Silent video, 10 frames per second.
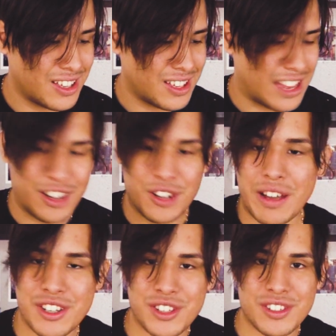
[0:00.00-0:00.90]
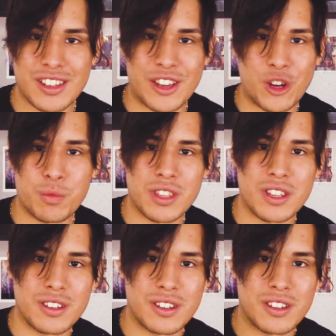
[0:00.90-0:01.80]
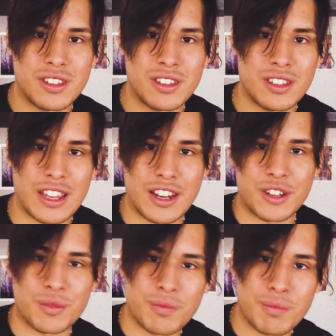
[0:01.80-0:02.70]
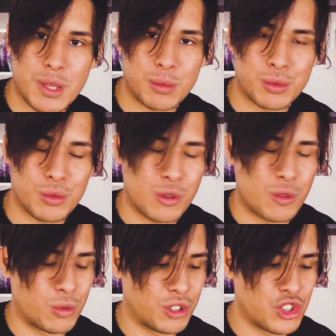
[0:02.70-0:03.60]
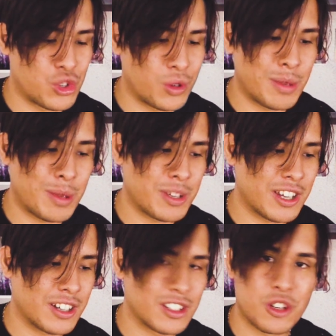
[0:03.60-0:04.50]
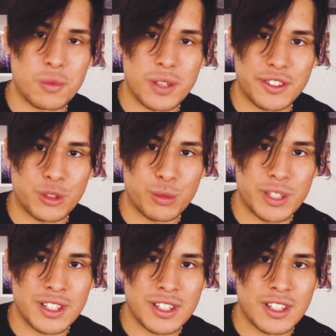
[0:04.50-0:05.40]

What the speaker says: I don't know, I hope that, I don't know, people will enjoy maybe getting to know me a little bit.